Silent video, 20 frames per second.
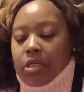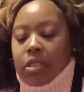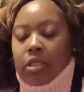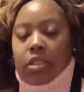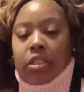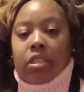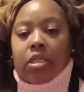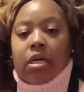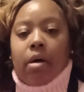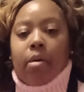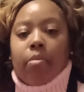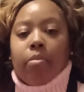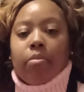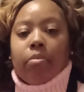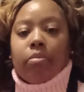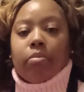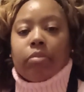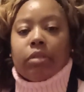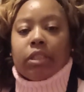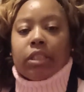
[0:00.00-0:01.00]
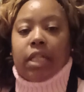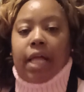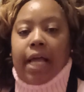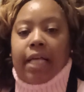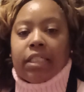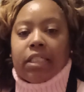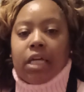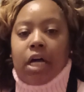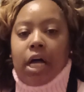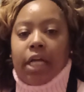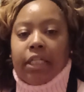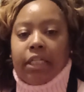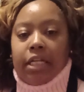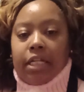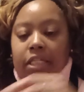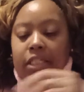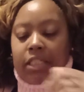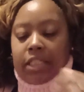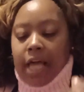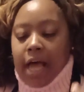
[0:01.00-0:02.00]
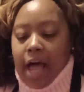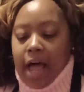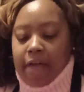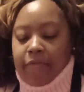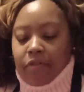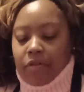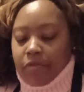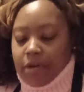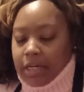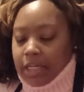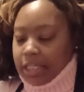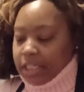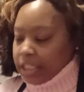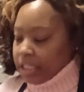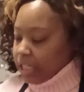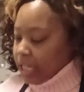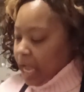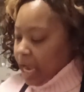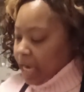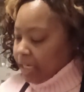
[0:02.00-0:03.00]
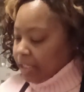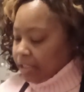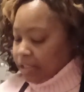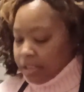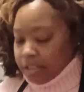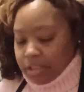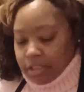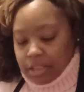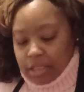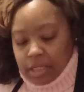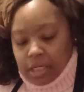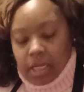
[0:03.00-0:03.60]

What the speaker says: some sliced onions that I've already sliced